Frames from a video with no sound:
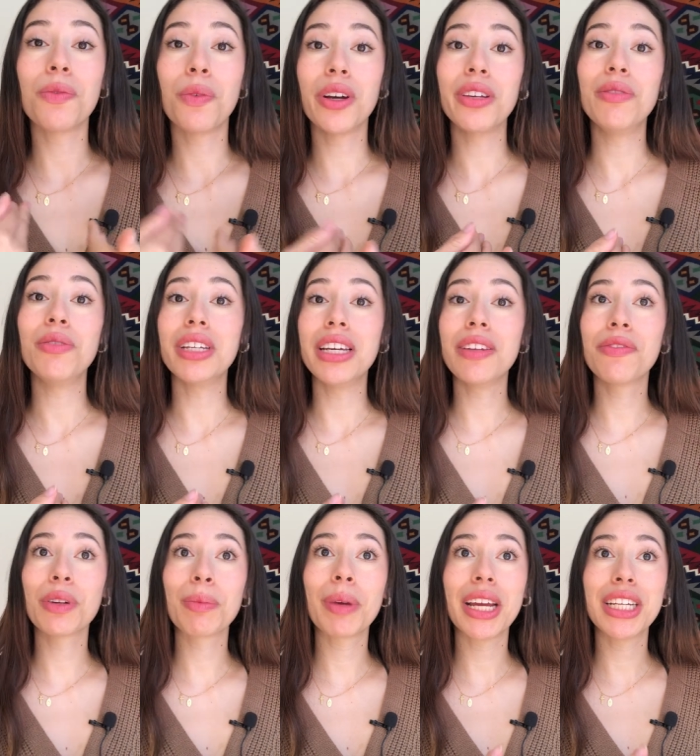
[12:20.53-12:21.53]
what you need
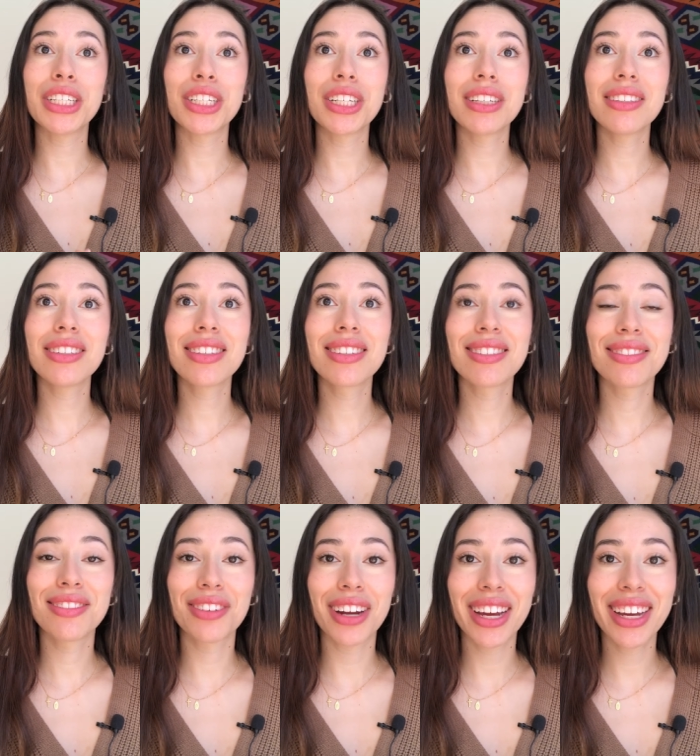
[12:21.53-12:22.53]
for patience,
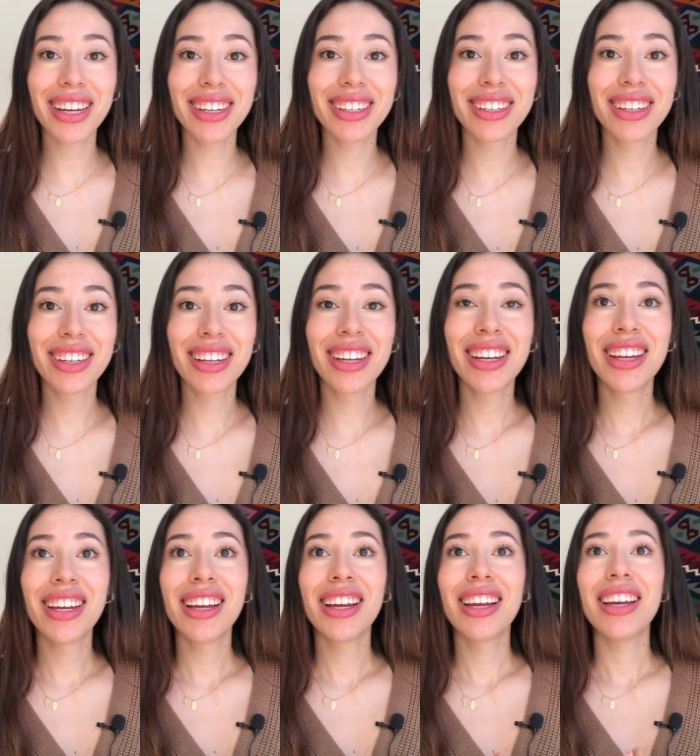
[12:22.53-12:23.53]
right?
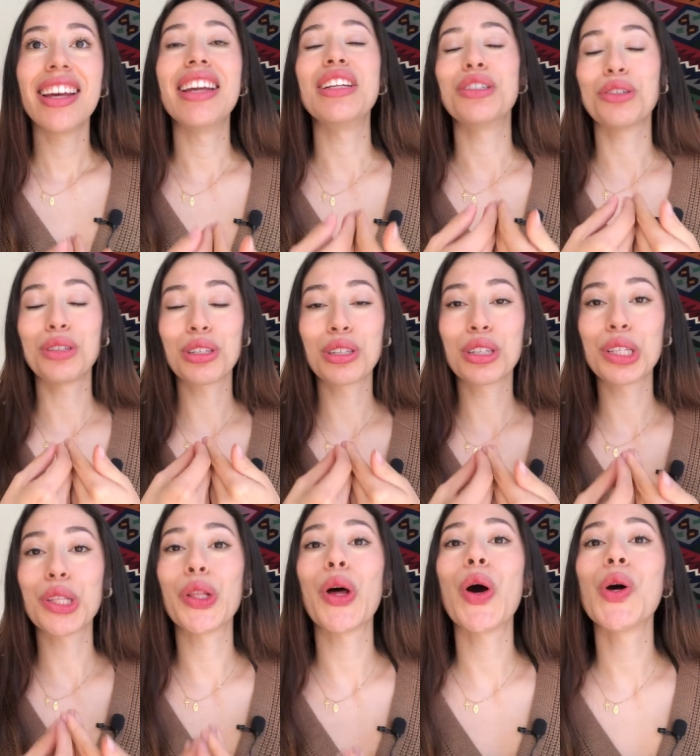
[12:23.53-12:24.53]
And you'll
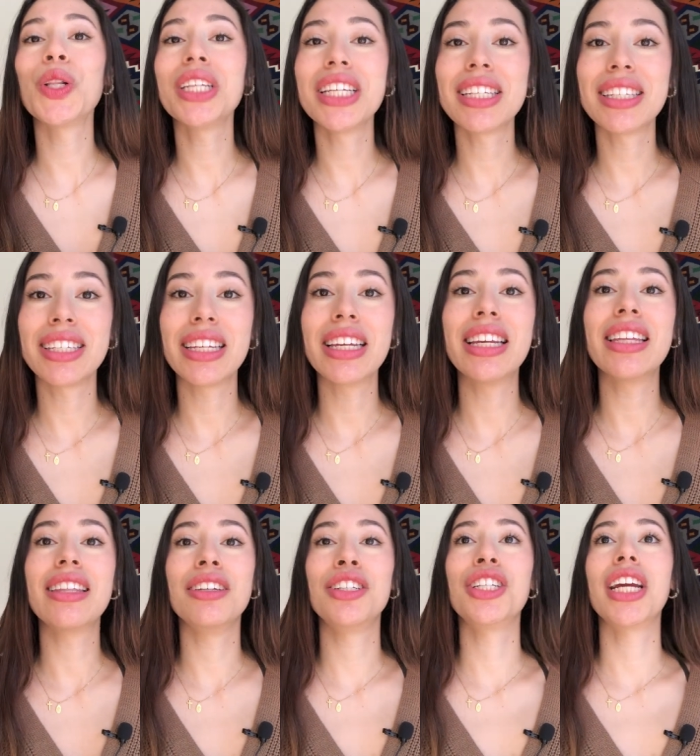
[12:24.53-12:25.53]
slowly see
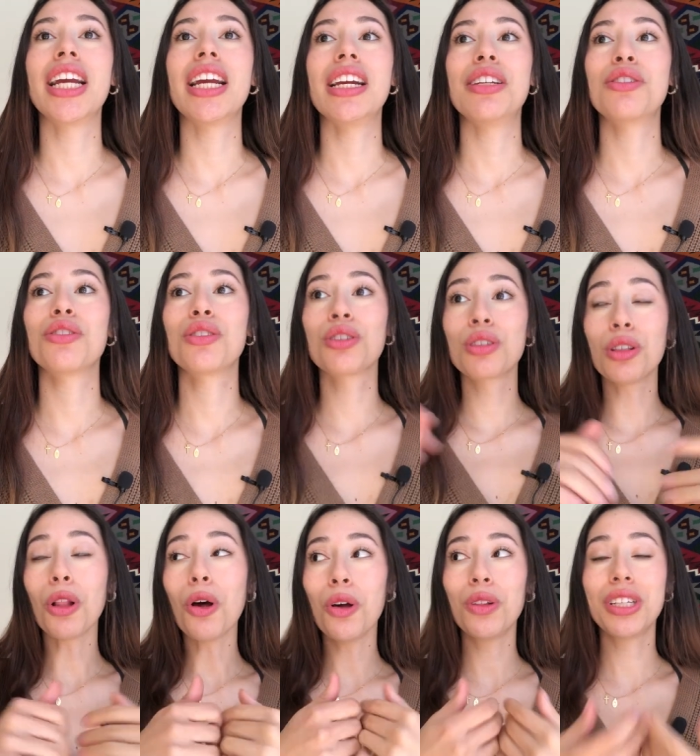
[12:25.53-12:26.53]
the change. You'll
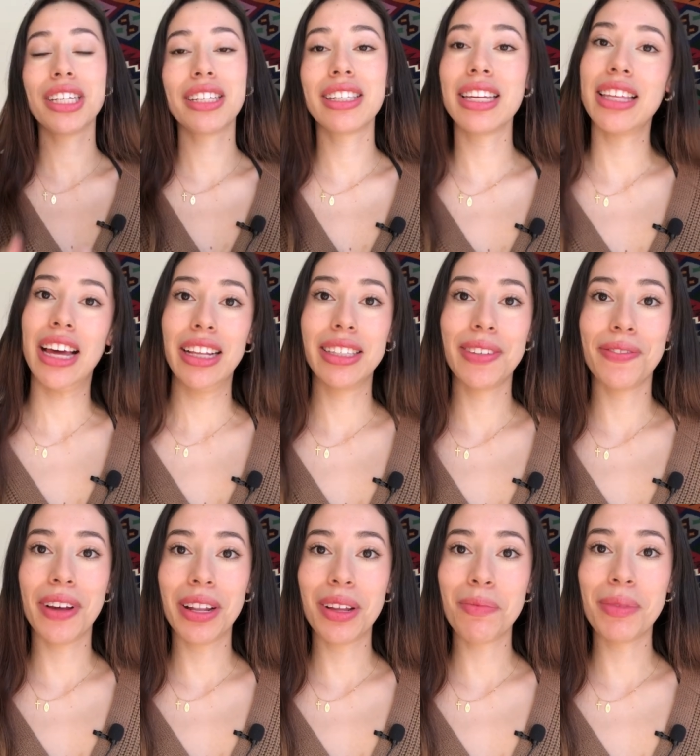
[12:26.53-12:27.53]
slowly see that
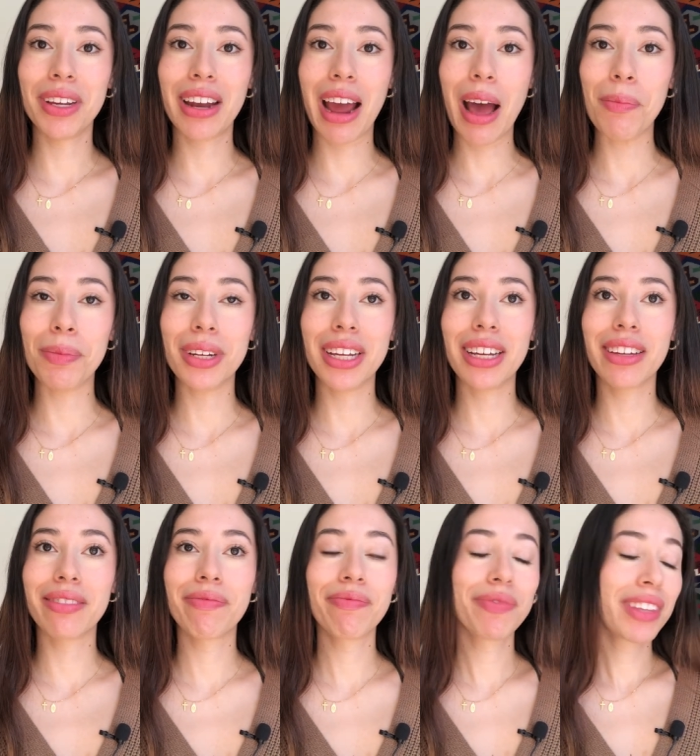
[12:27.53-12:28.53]
development happening.
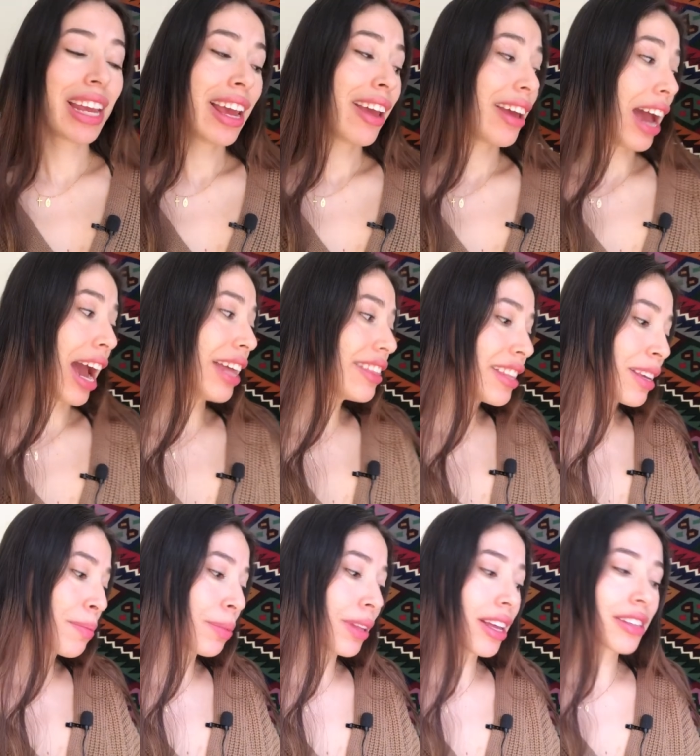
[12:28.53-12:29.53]
I
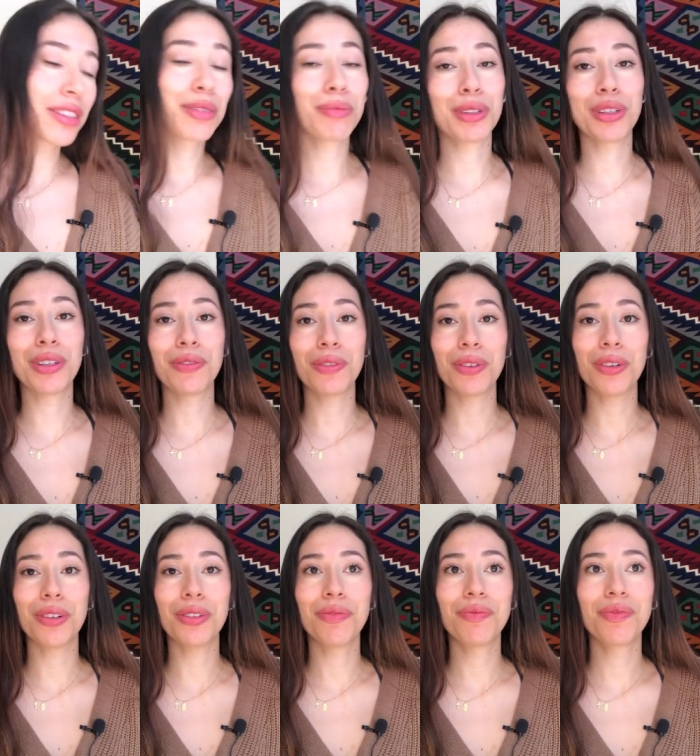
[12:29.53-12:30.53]
think plants are
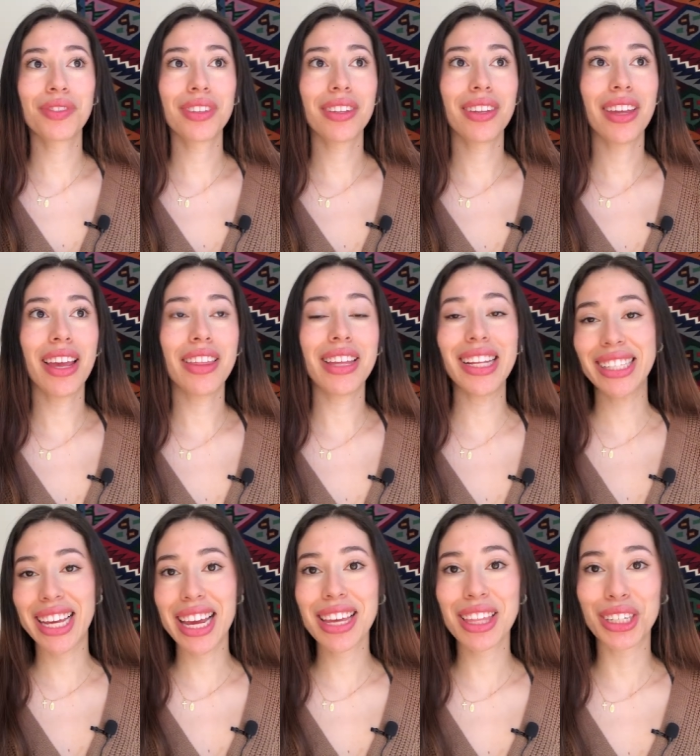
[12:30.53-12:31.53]
beautiful, and they
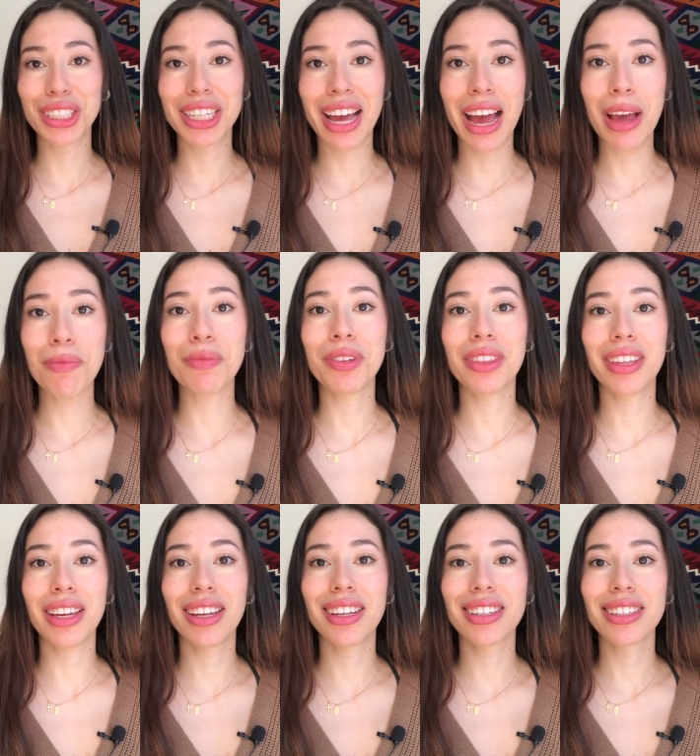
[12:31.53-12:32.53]
take their time with
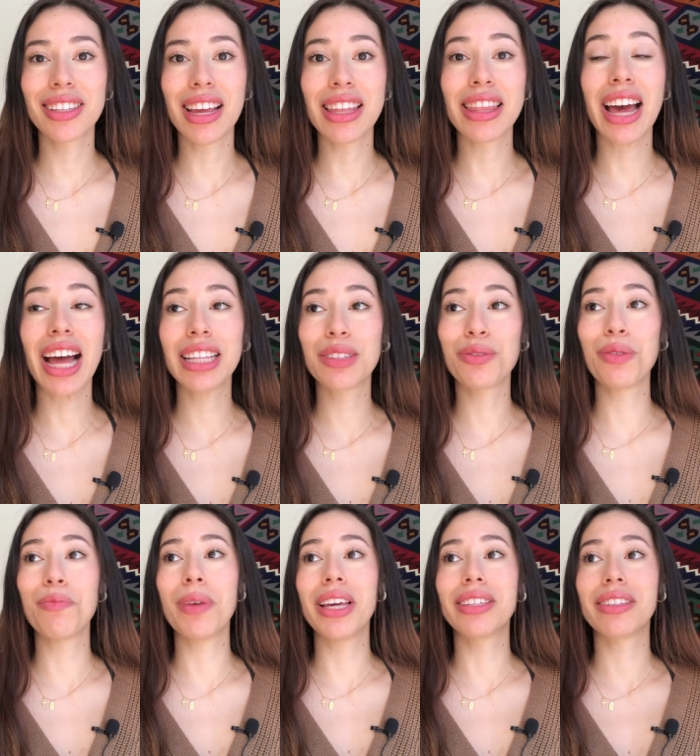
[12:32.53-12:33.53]
things, and that's what
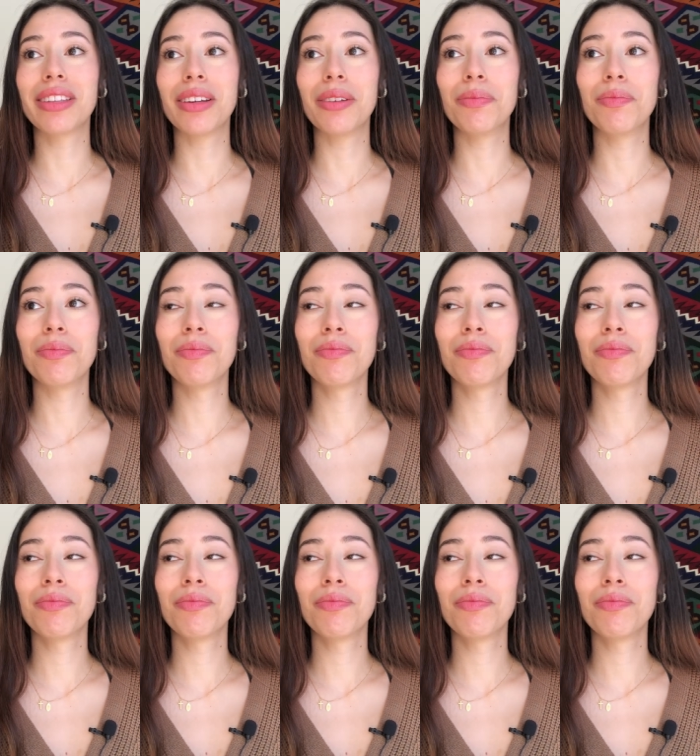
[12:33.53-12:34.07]
makes them